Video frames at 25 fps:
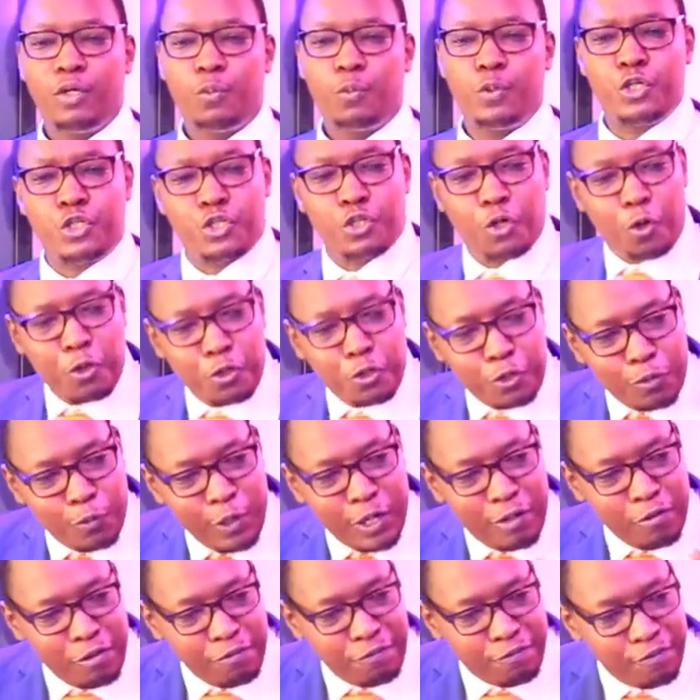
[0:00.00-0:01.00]
We, show,
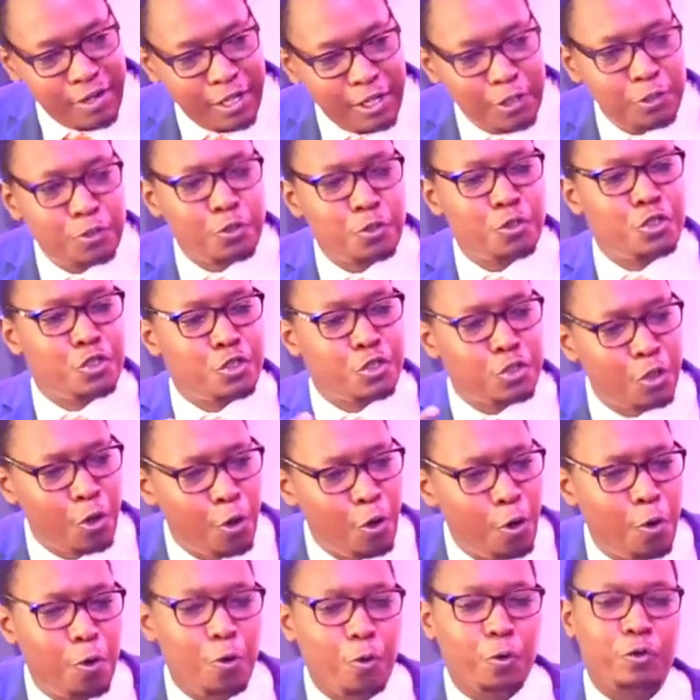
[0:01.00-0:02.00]
we, we fail to
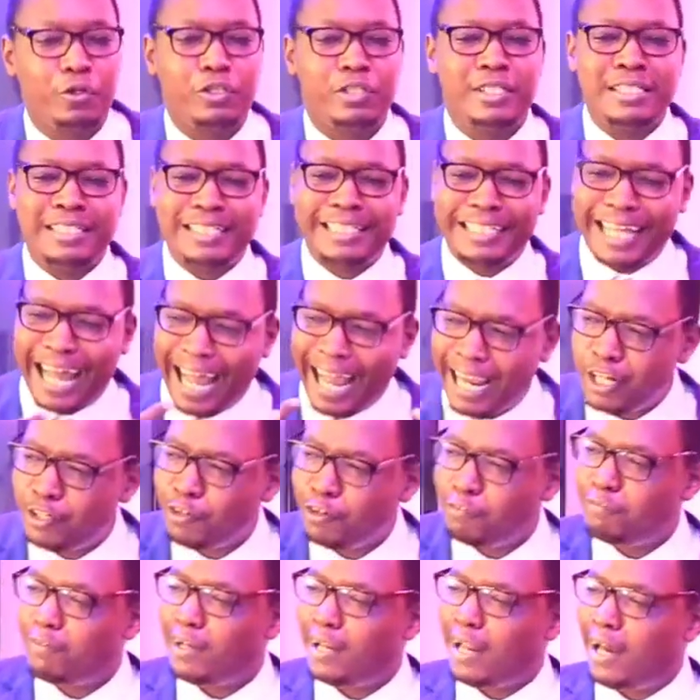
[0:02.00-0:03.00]
show this kind
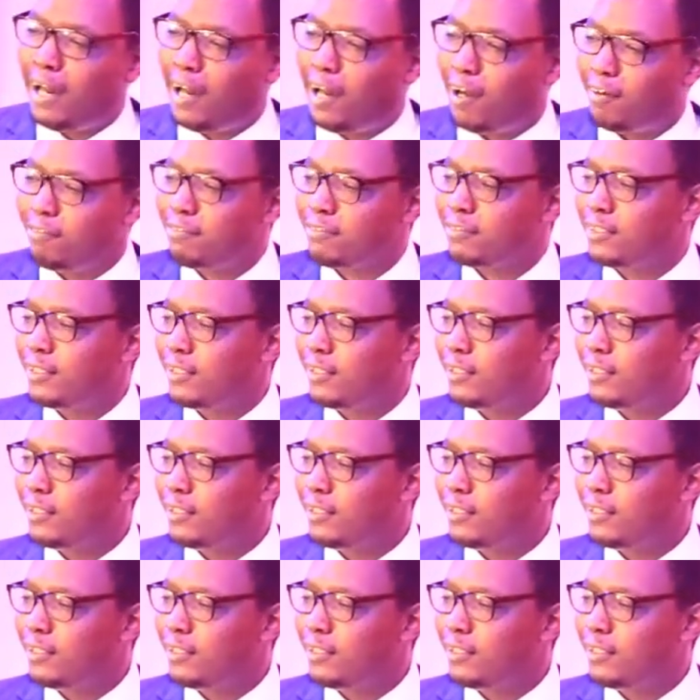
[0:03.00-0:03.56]
of love.